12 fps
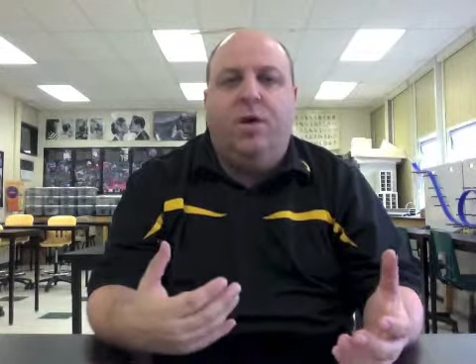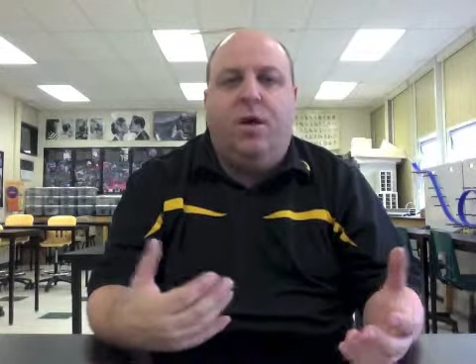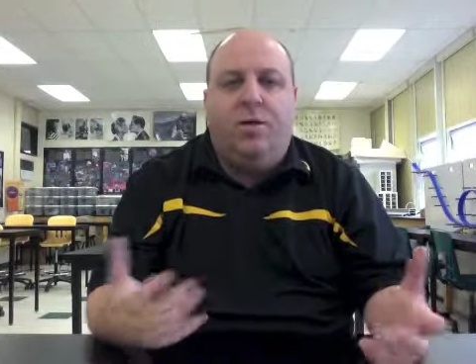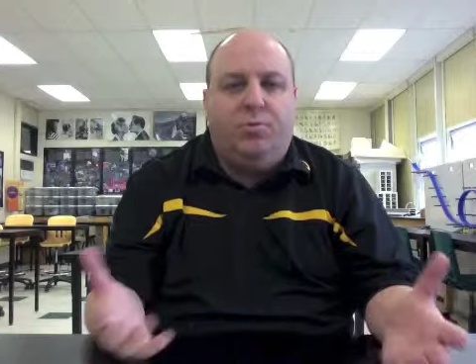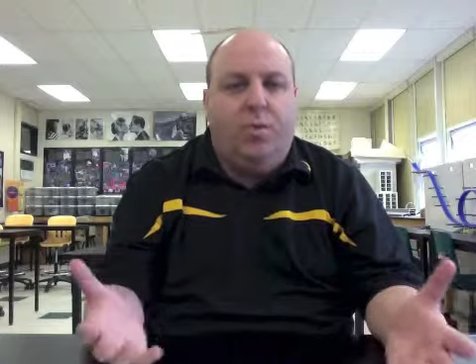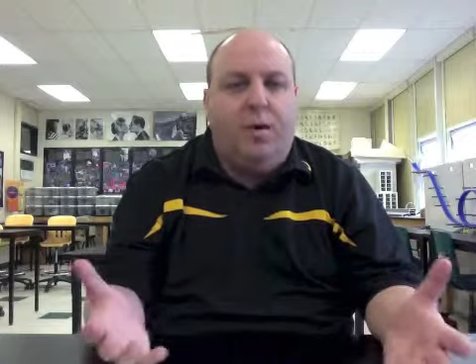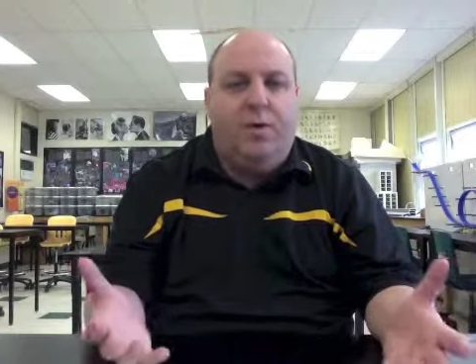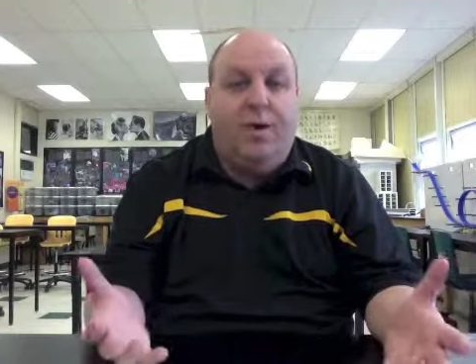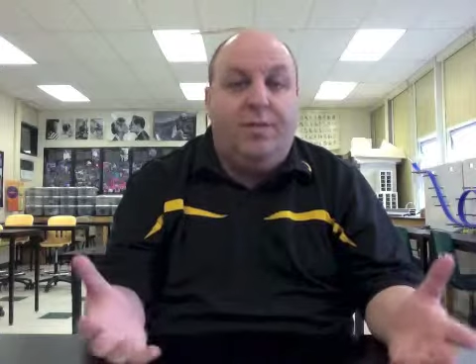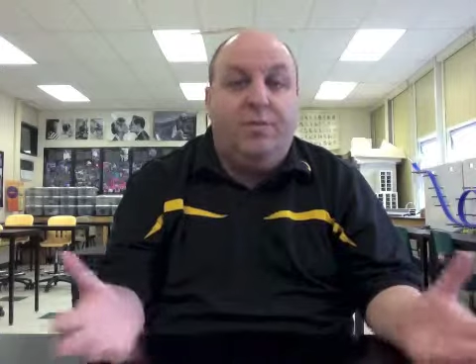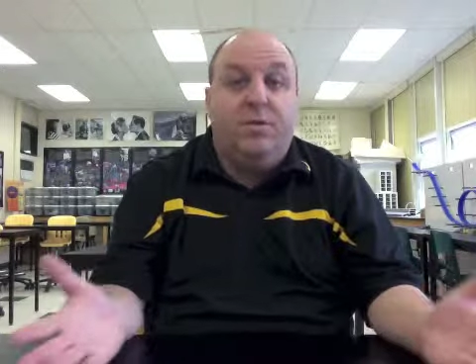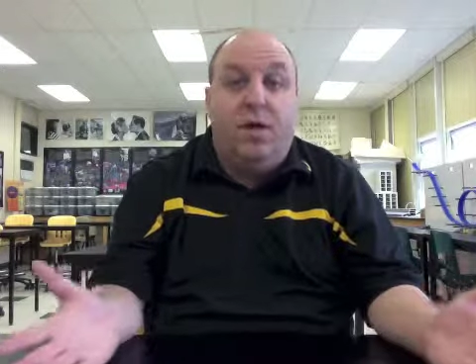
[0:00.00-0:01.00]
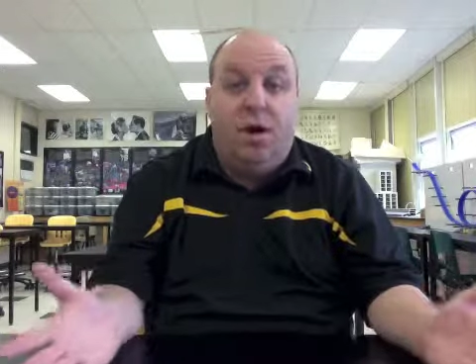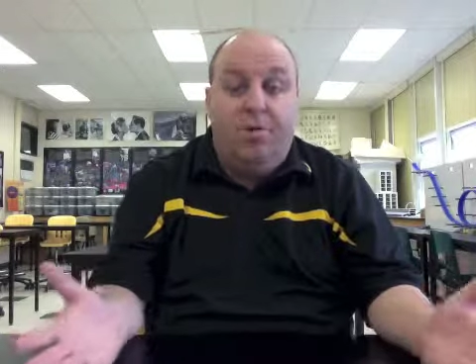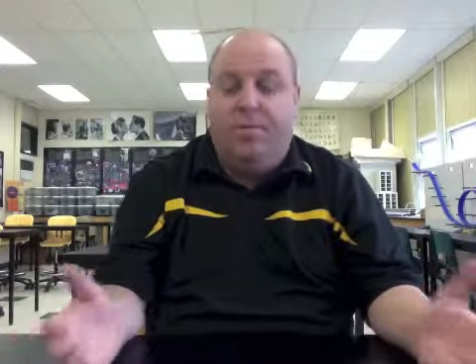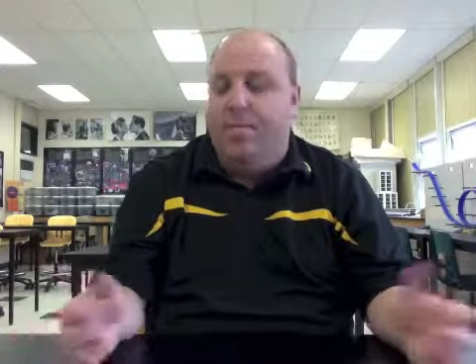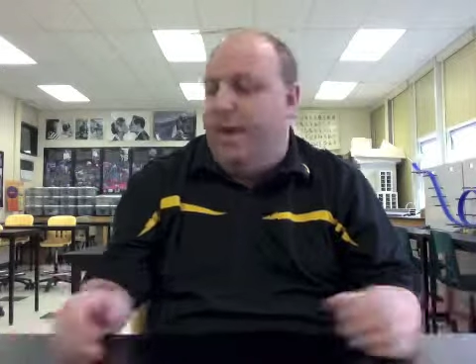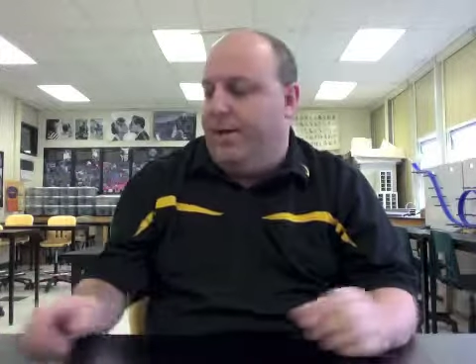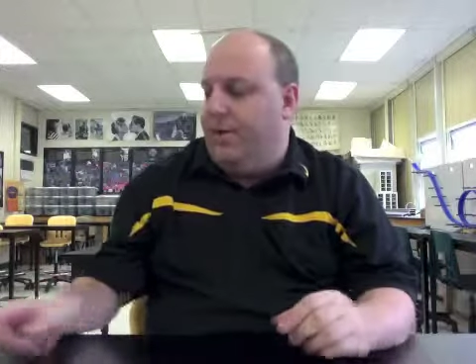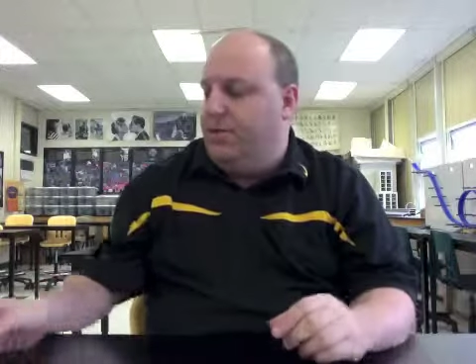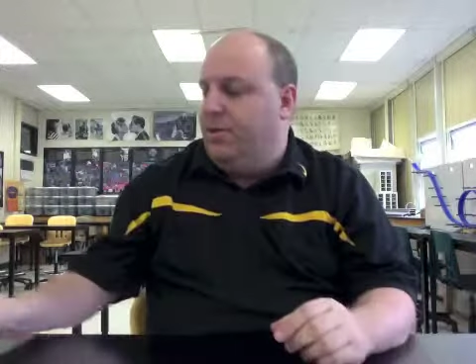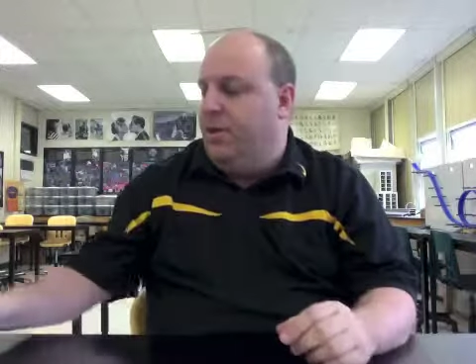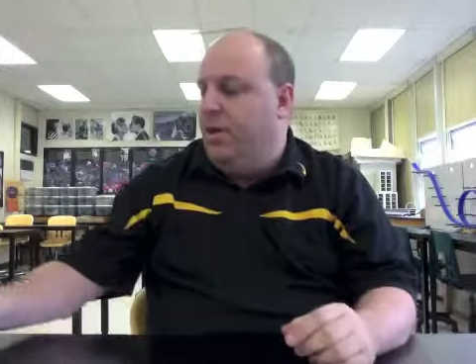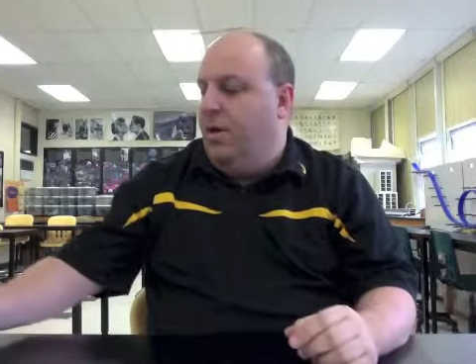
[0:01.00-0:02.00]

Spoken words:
as well as other magnets.